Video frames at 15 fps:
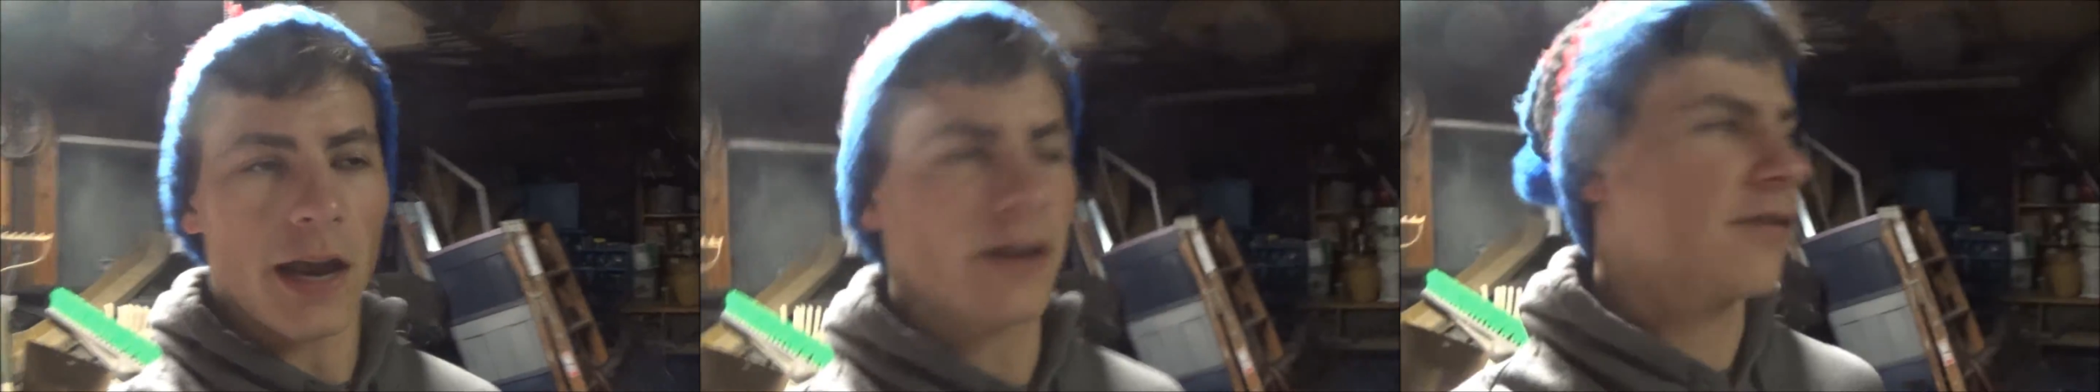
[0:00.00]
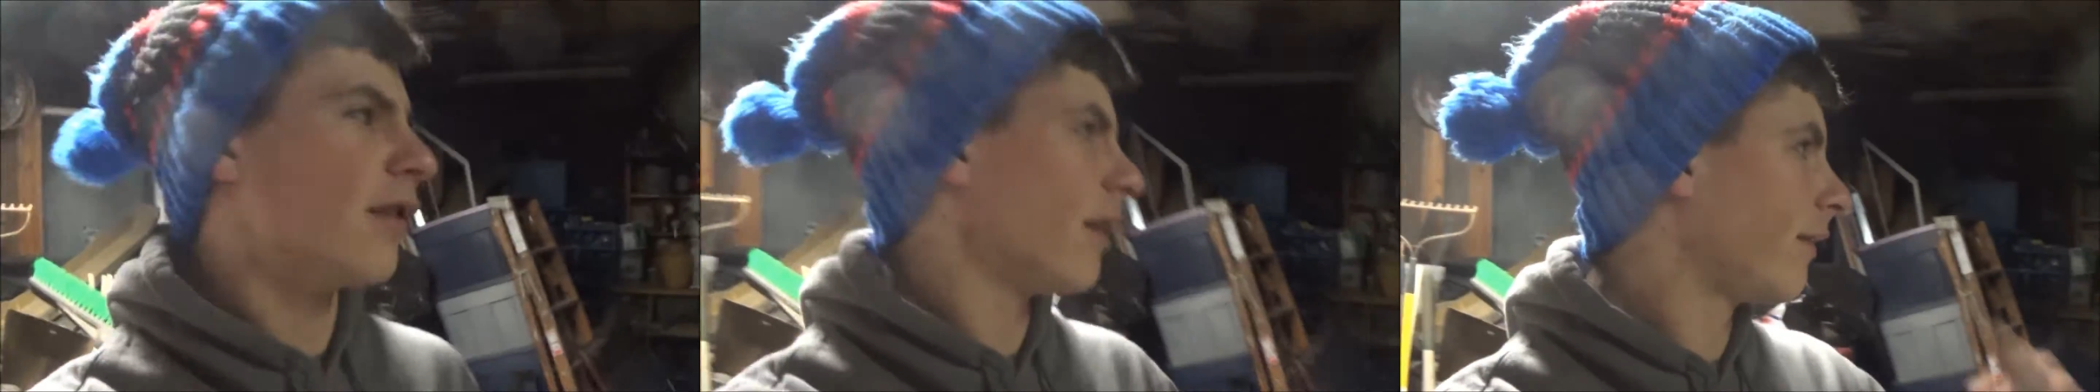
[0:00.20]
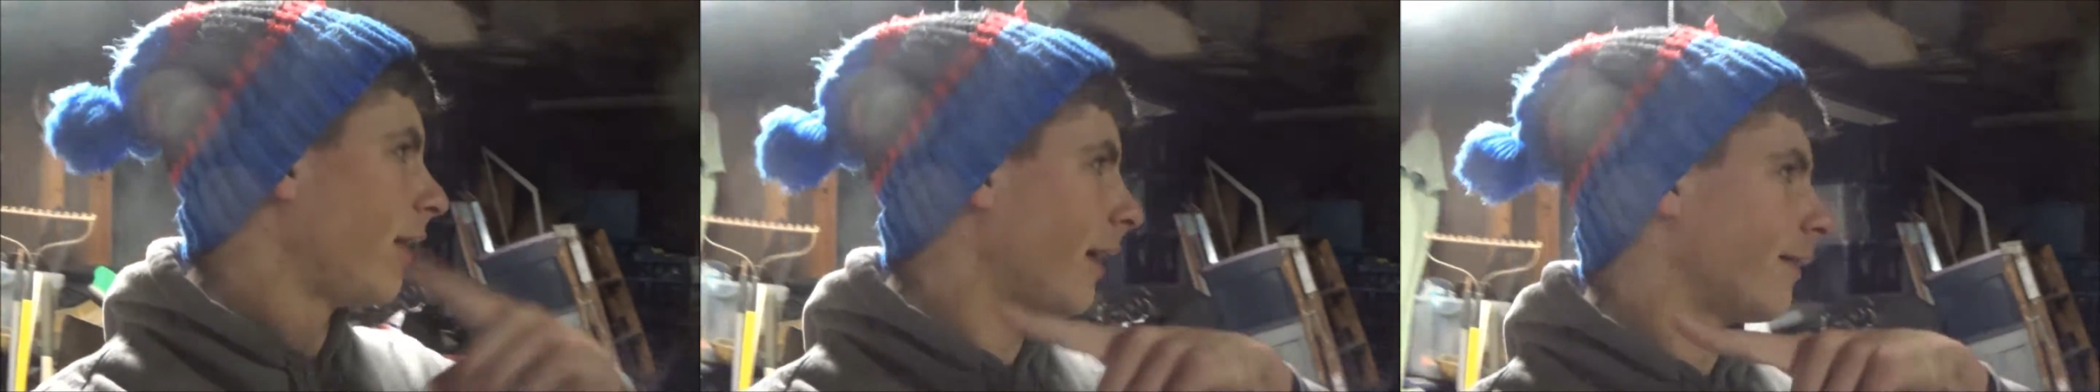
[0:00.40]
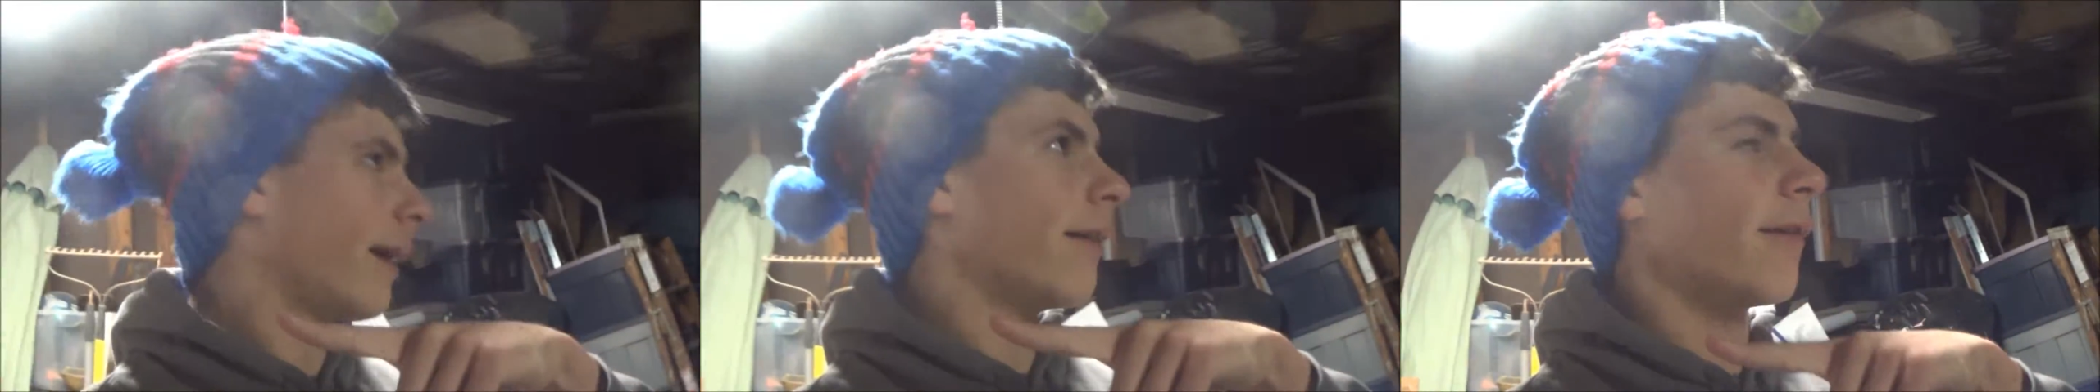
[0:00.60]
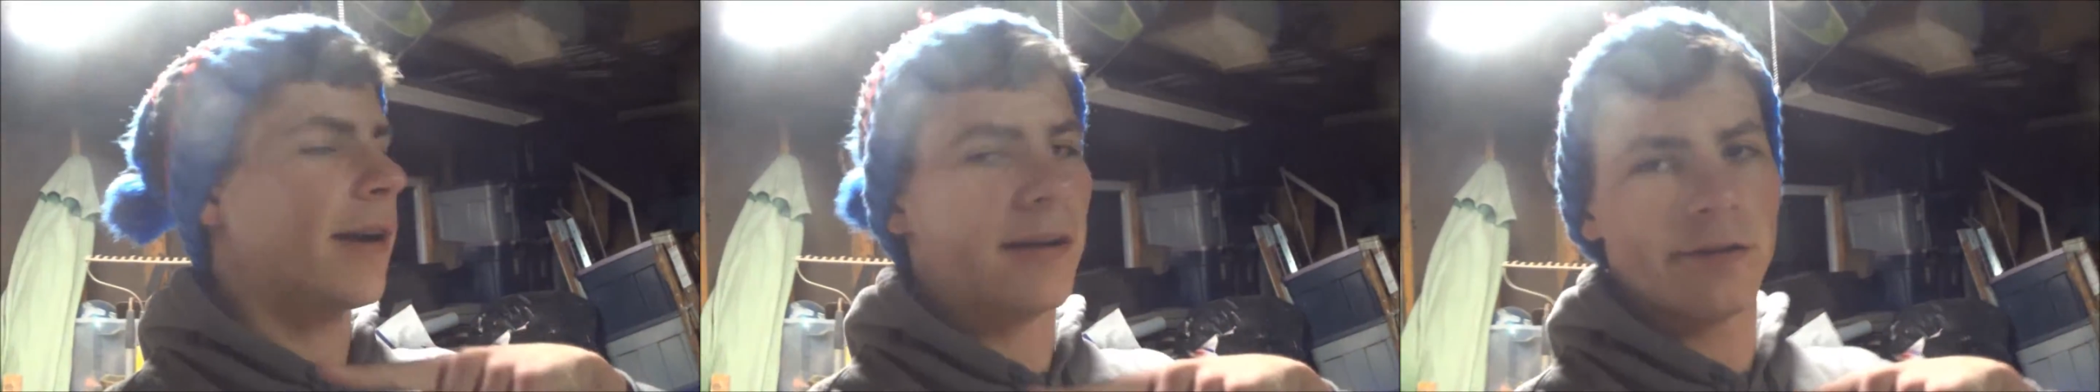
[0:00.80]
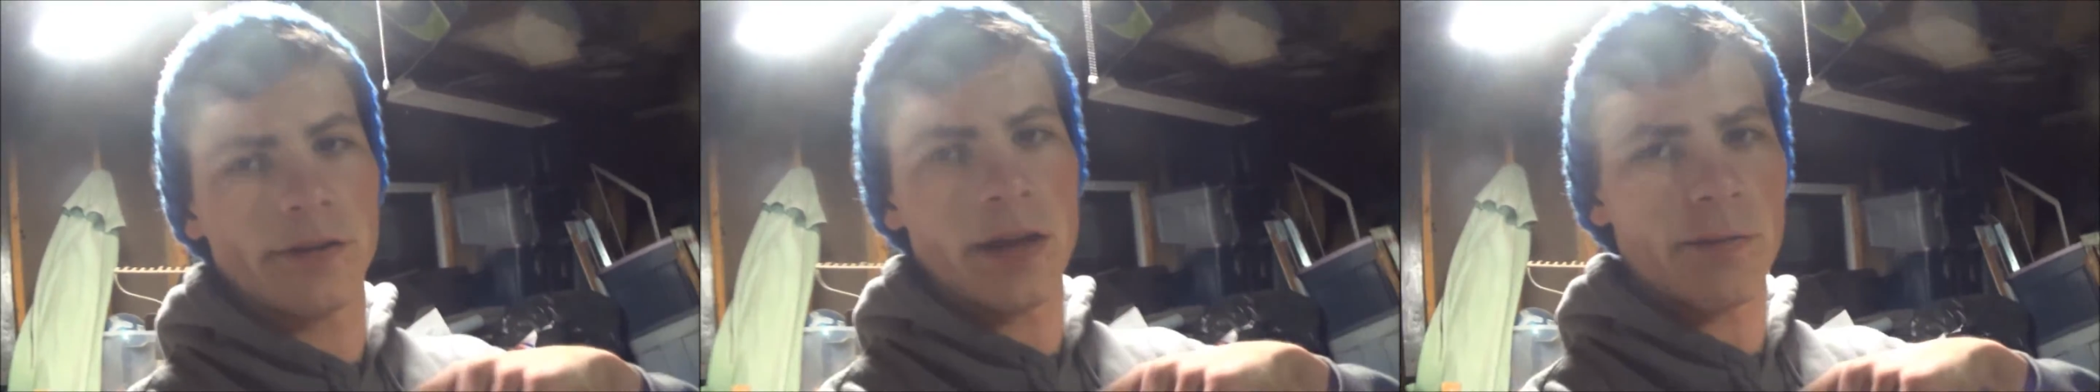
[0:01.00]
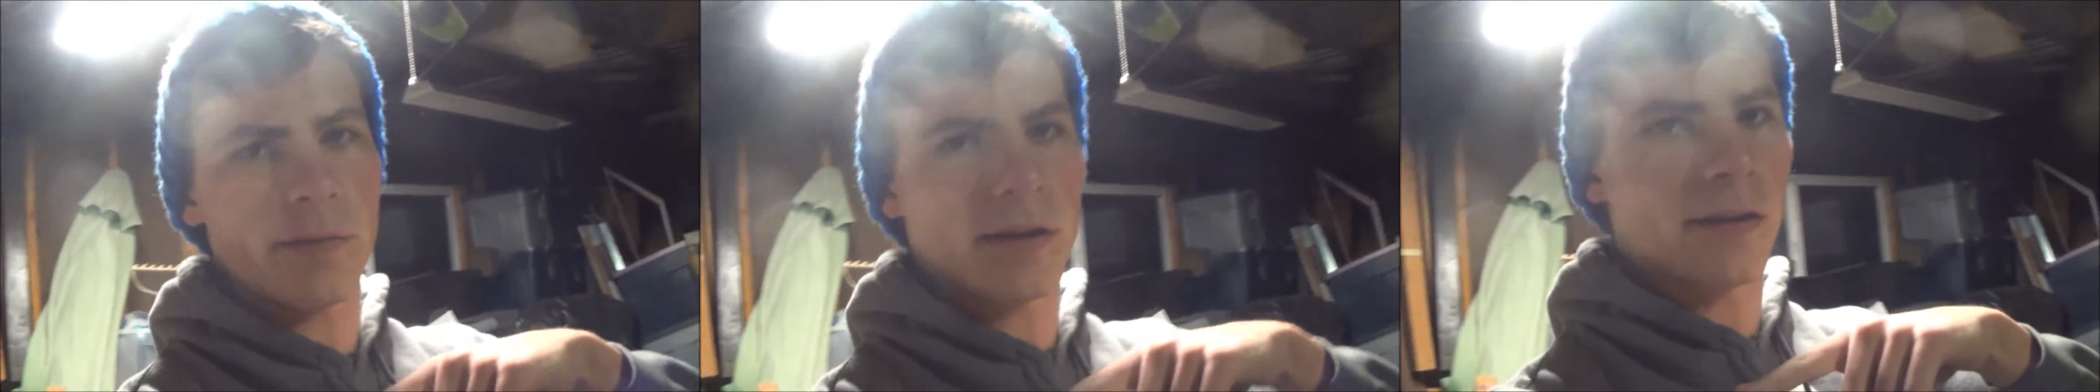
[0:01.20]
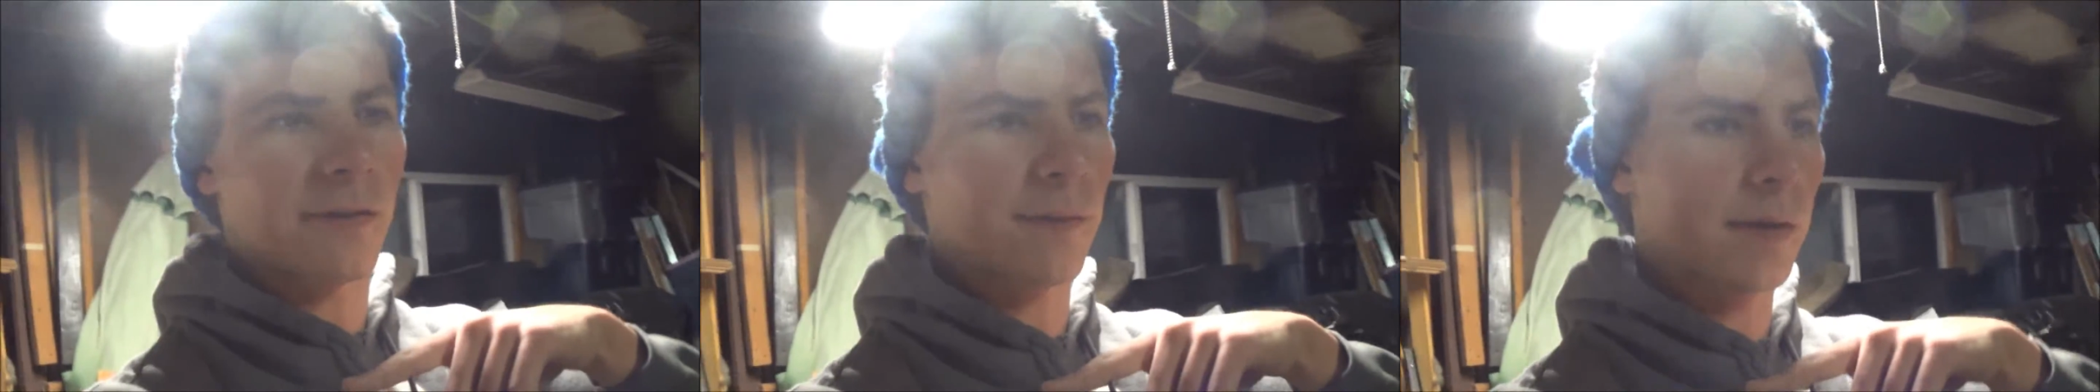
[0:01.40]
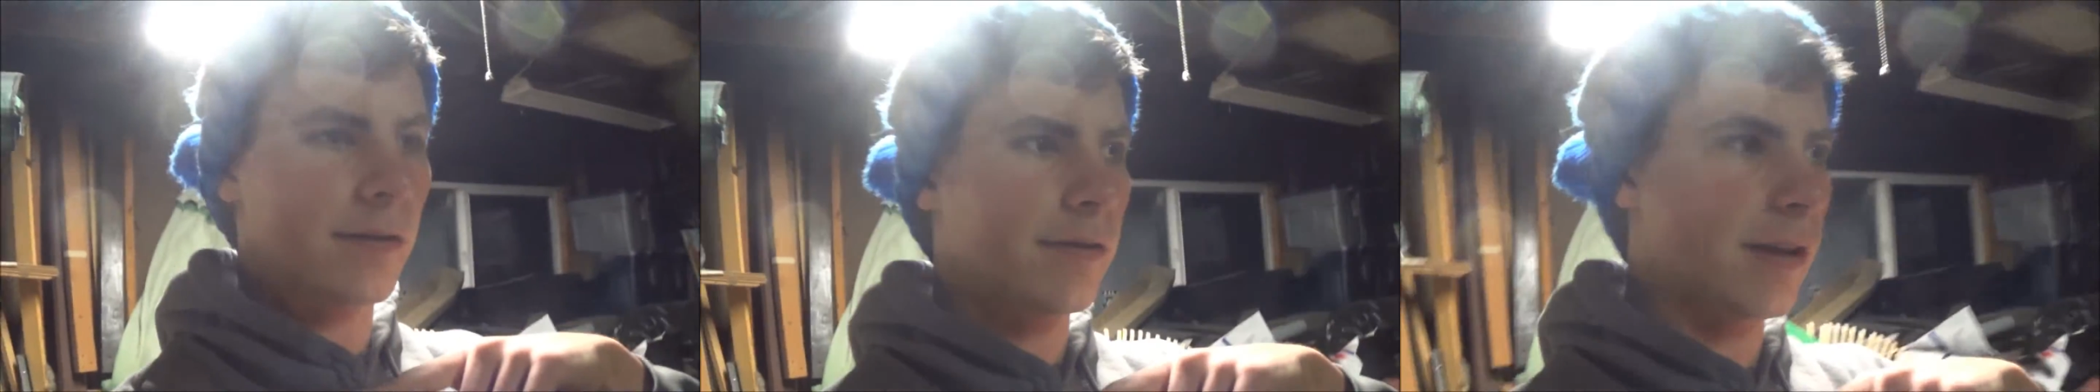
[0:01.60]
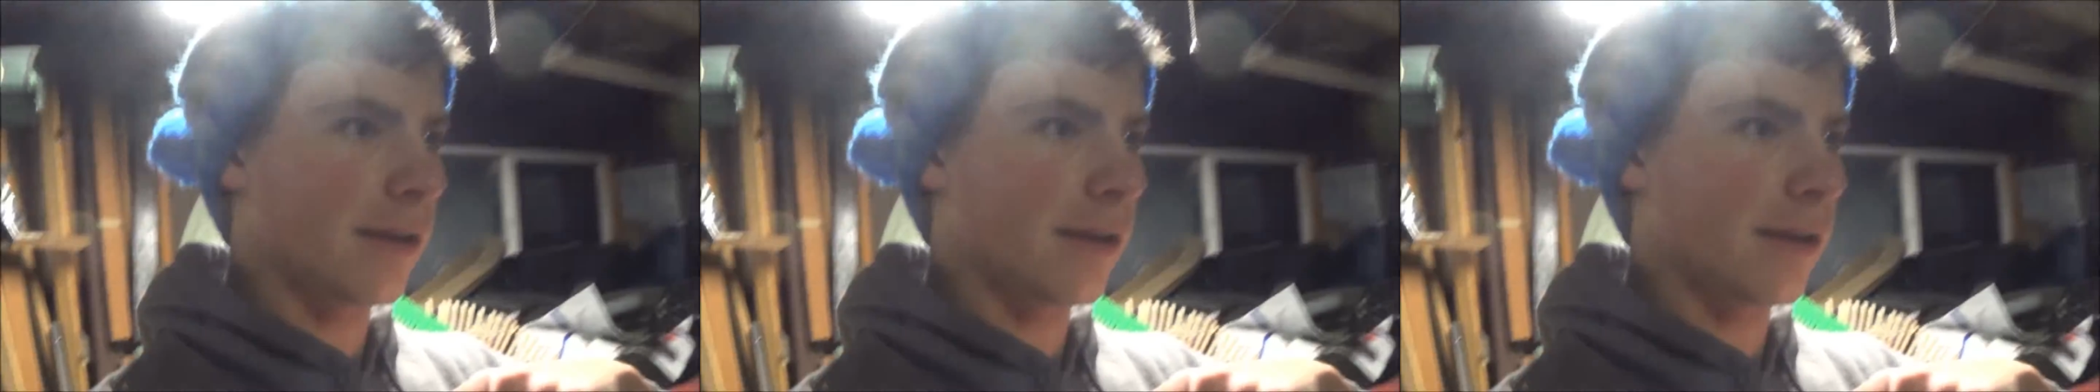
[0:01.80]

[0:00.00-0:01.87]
Actually, let's not dive right into that, because first